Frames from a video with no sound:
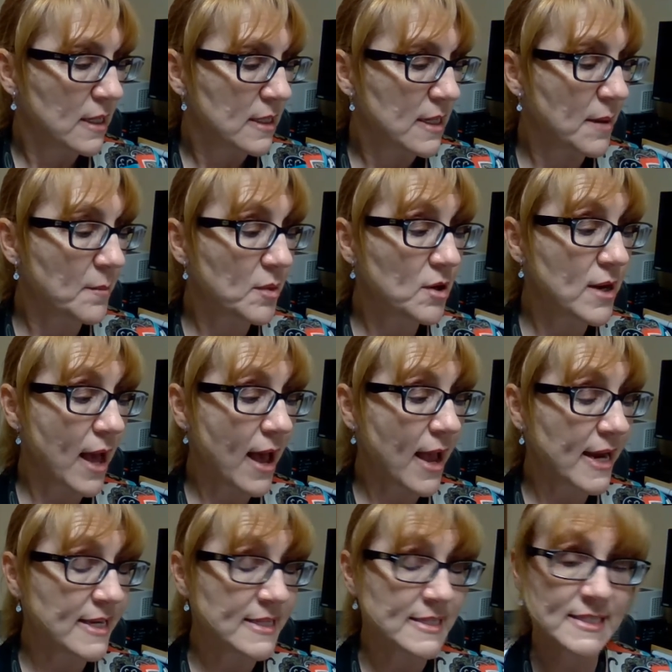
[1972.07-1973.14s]
Number
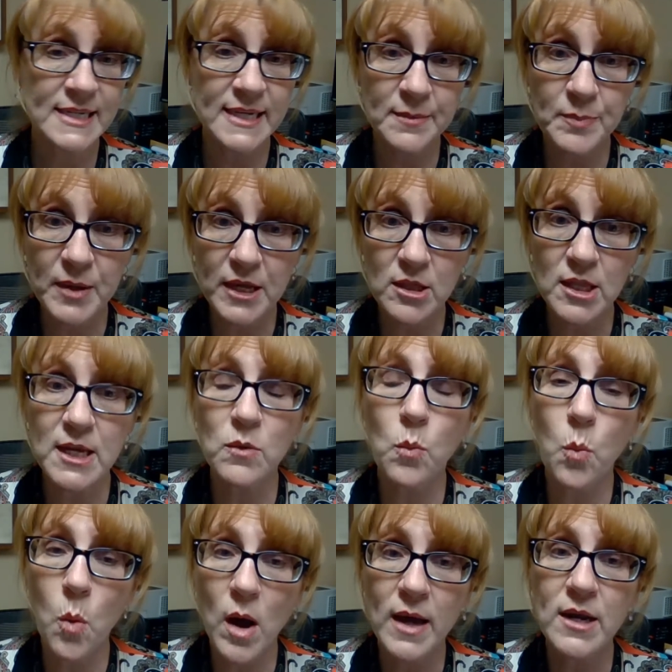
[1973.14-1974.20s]
9, typically
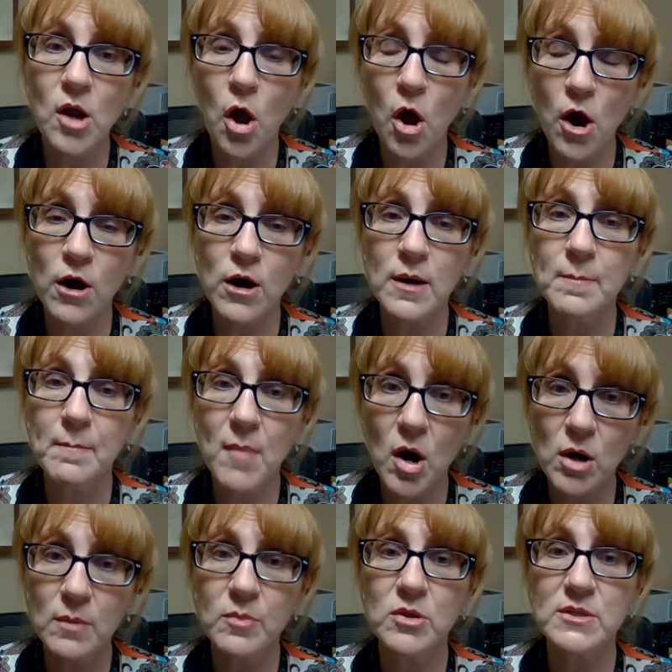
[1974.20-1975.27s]
what are
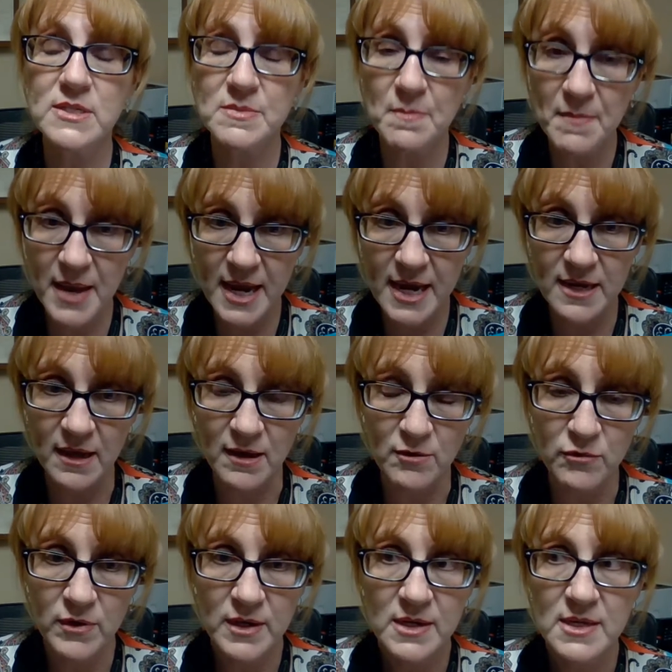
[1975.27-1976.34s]
marbles made
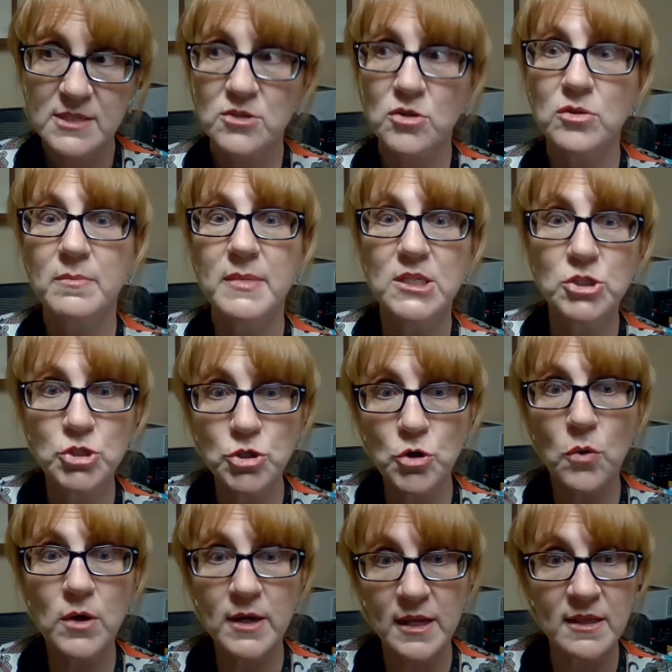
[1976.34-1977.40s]
of? So
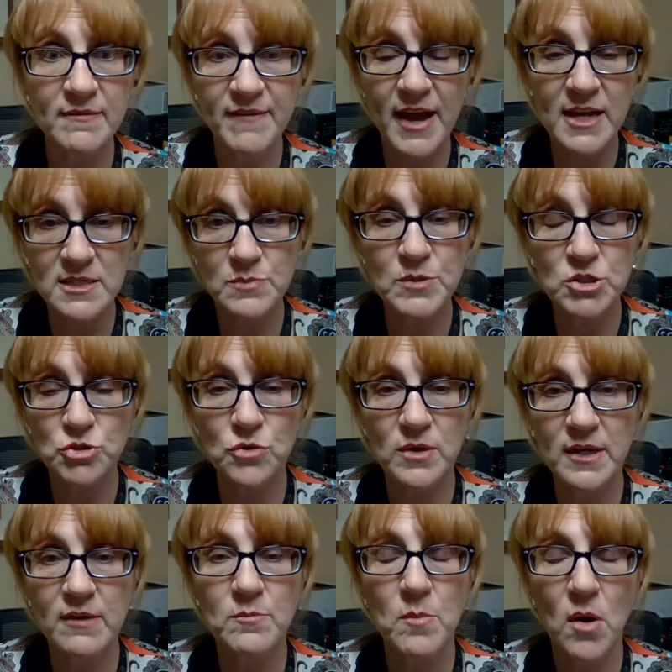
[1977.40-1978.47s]
the vast
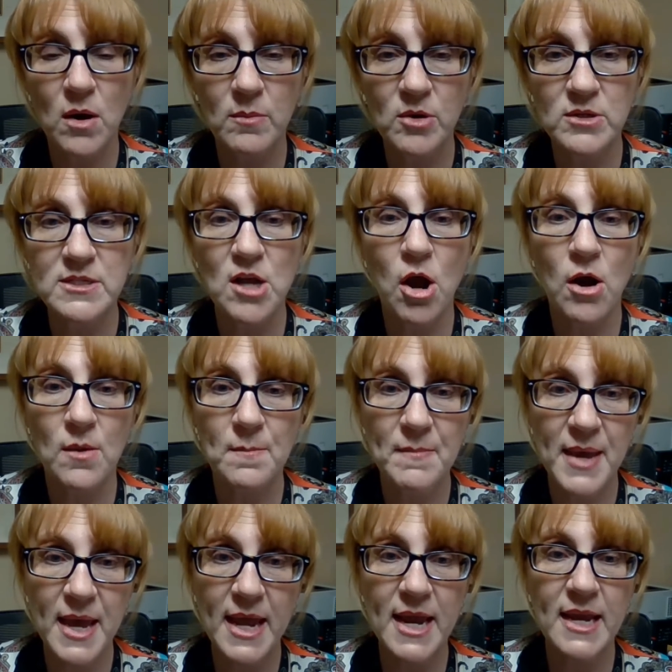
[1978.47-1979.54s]
majority of marbles are
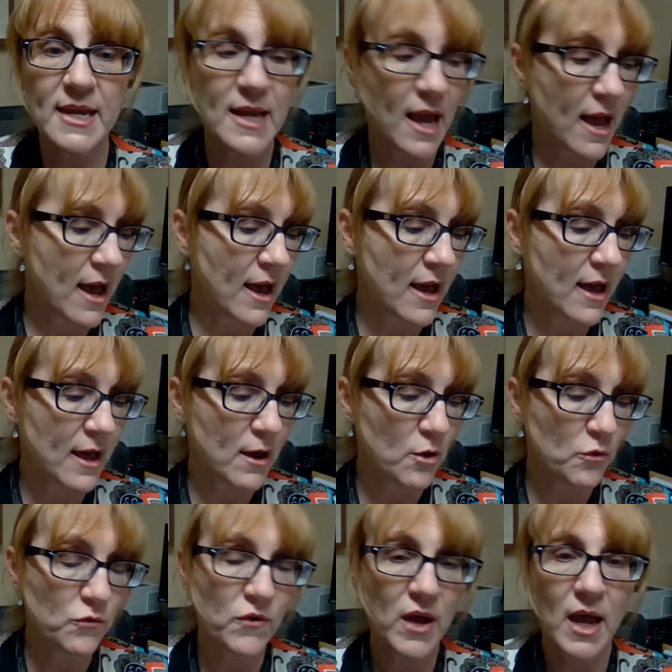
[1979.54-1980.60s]
made
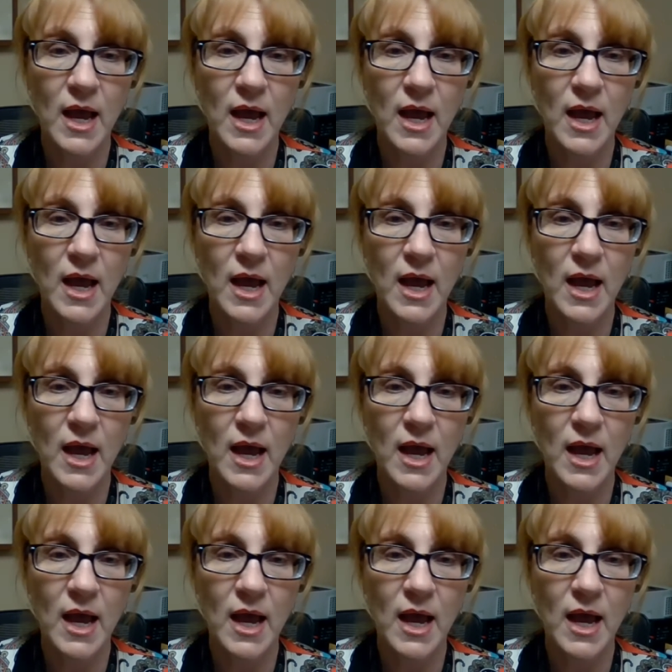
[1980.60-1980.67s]
of